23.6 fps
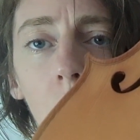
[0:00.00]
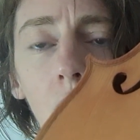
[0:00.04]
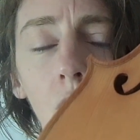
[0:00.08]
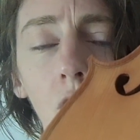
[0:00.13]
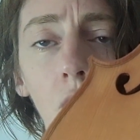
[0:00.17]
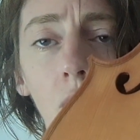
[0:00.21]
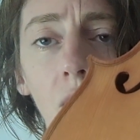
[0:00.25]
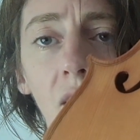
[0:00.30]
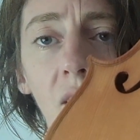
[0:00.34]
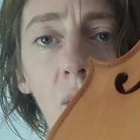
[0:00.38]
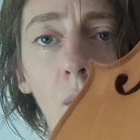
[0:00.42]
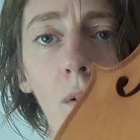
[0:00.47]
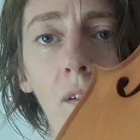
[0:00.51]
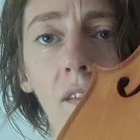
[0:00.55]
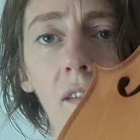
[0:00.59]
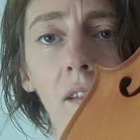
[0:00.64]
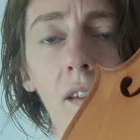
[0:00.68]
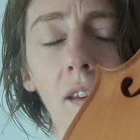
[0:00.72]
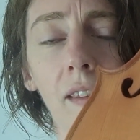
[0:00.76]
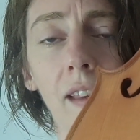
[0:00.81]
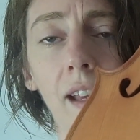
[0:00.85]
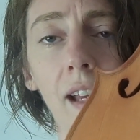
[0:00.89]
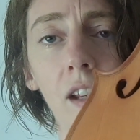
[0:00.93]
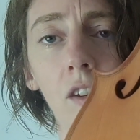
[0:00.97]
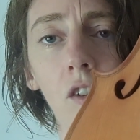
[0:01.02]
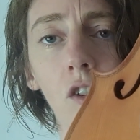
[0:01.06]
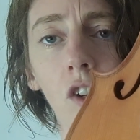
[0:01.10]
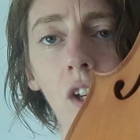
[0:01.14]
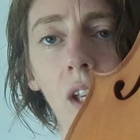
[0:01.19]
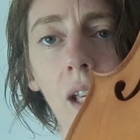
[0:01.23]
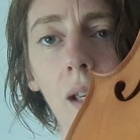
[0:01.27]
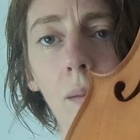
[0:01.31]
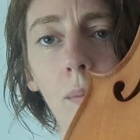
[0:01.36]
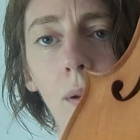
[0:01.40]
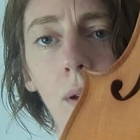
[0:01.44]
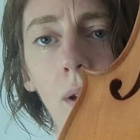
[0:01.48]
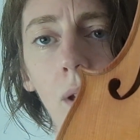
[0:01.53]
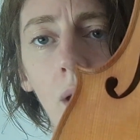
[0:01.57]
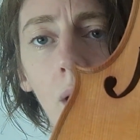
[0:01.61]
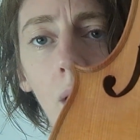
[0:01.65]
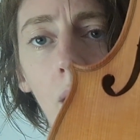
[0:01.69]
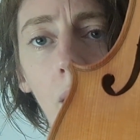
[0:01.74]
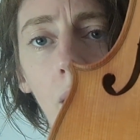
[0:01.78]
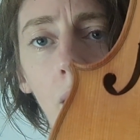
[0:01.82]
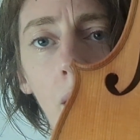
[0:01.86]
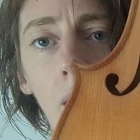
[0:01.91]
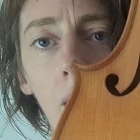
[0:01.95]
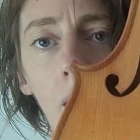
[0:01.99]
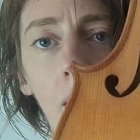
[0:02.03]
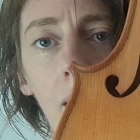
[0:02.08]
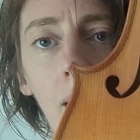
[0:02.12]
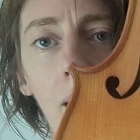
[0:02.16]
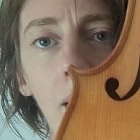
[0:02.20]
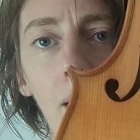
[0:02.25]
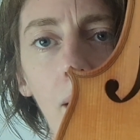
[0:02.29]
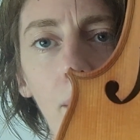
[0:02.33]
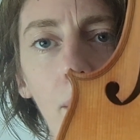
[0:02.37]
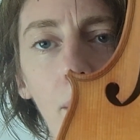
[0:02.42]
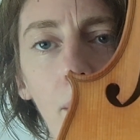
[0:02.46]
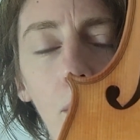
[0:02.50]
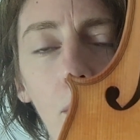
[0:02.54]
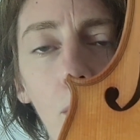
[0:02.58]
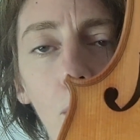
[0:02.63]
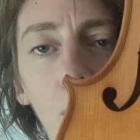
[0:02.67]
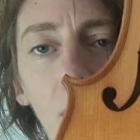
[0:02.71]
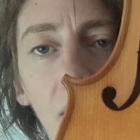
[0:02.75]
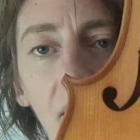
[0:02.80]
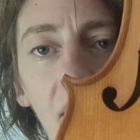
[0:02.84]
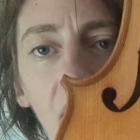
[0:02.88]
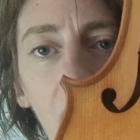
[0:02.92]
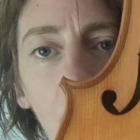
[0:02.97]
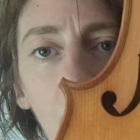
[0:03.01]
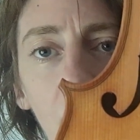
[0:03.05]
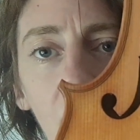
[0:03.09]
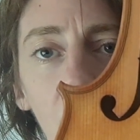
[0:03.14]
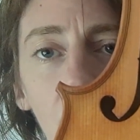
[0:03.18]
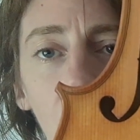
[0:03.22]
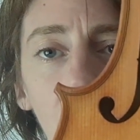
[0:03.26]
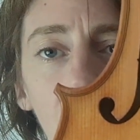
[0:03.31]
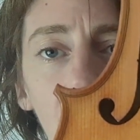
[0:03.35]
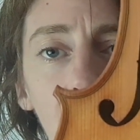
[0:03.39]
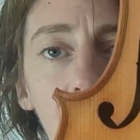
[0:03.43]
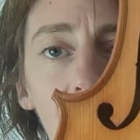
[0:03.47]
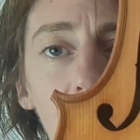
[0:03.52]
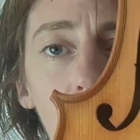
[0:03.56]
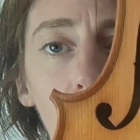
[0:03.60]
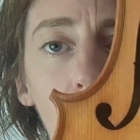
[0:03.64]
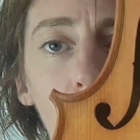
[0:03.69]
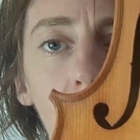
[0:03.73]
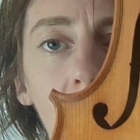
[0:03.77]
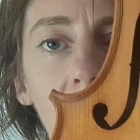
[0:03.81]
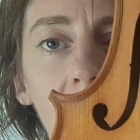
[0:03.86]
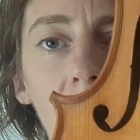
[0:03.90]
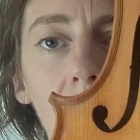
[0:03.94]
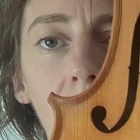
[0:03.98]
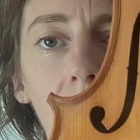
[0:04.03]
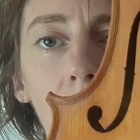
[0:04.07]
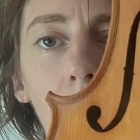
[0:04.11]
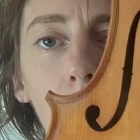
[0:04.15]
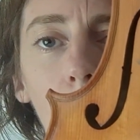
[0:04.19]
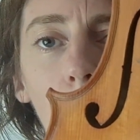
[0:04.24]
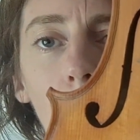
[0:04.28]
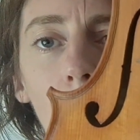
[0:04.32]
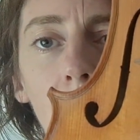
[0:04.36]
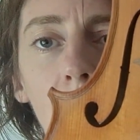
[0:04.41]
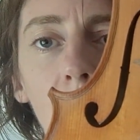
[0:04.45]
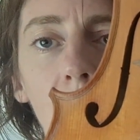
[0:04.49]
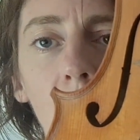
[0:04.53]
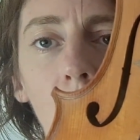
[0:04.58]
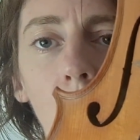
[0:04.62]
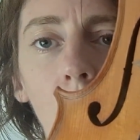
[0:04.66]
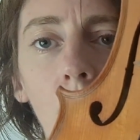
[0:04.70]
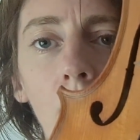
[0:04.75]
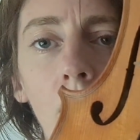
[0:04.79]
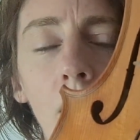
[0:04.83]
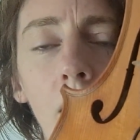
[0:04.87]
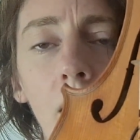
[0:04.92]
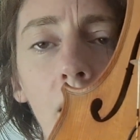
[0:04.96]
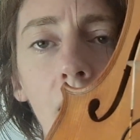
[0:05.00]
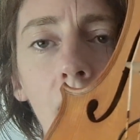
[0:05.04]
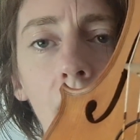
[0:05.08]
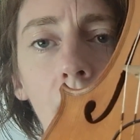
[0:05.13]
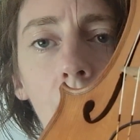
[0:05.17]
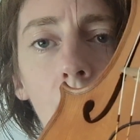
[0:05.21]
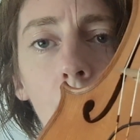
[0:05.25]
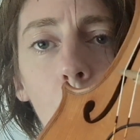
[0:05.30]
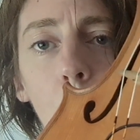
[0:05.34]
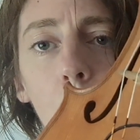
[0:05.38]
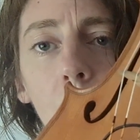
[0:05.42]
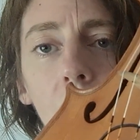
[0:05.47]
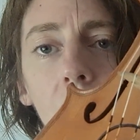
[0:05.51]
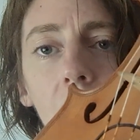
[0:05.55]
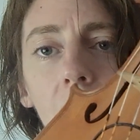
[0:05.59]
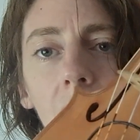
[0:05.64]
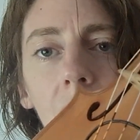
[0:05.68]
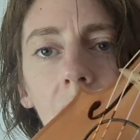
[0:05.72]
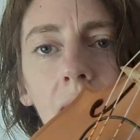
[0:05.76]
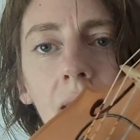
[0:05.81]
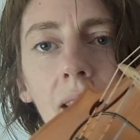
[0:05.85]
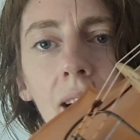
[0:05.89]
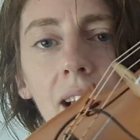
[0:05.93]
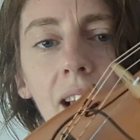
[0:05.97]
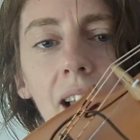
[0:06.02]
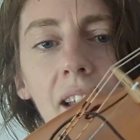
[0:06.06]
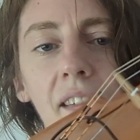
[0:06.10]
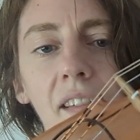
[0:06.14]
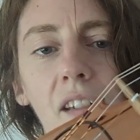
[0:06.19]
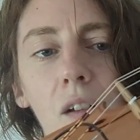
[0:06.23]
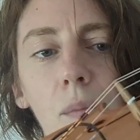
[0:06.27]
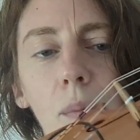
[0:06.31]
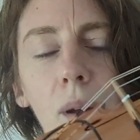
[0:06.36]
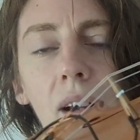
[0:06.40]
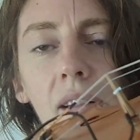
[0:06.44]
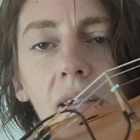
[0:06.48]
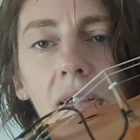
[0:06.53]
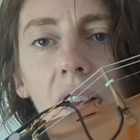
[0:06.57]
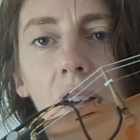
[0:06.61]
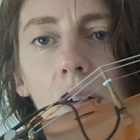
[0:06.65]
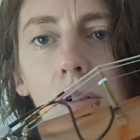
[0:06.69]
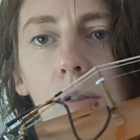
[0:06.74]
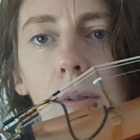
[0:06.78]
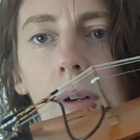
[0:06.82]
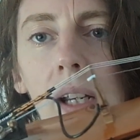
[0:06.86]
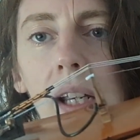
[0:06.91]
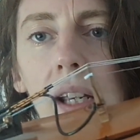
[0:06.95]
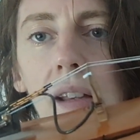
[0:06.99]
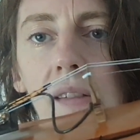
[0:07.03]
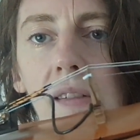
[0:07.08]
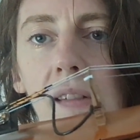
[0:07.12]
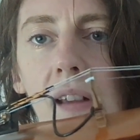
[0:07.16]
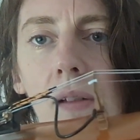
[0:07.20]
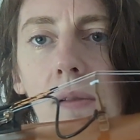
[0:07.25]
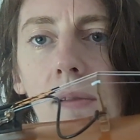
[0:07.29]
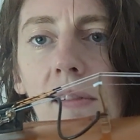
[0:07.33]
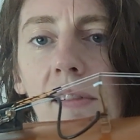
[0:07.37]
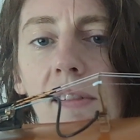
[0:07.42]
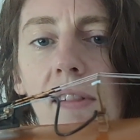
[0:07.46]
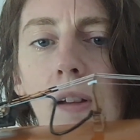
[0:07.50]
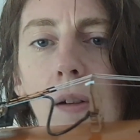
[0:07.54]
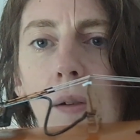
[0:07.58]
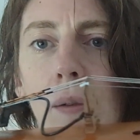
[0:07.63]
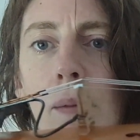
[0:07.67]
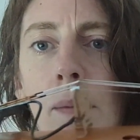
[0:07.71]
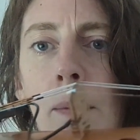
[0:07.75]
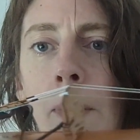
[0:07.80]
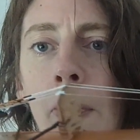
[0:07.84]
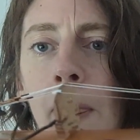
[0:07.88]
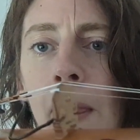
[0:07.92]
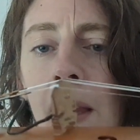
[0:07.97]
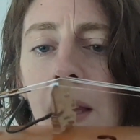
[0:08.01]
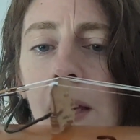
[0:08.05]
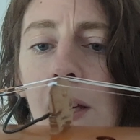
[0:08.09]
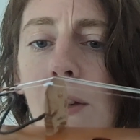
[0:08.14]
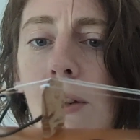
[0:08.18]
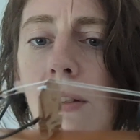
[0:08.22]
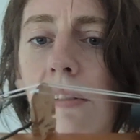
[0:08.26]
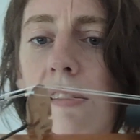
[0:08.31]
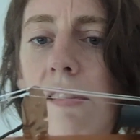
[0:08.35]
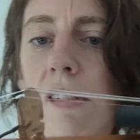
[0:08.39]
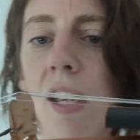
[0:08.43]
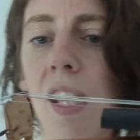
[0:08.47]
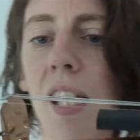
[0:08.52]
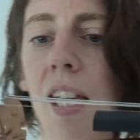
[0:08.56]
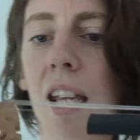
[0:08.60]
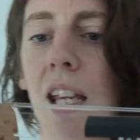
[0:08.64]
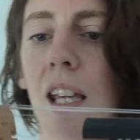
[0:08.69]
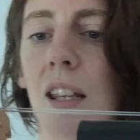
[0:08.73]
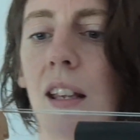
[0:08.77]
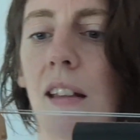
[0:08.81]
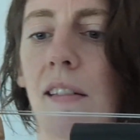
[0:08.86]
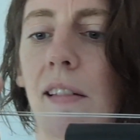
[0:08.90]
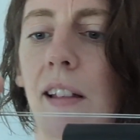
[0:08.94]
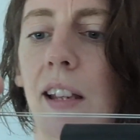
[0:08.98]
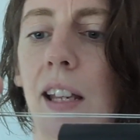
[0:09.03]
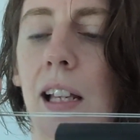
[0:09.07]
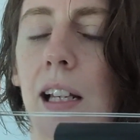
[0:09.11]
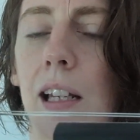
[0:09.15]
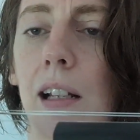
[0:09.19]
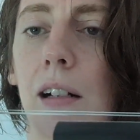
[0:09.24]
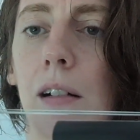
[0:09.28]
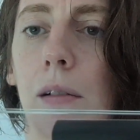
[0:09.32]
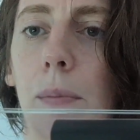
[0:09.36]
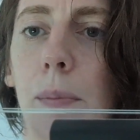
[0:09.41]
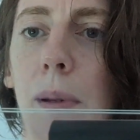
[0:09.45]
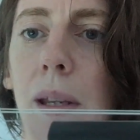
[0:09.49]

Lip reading: which this wasn't that cheap, always comes with things that break. Wonderful. But let's go back to how great it sounds. So you can see here, there's like a little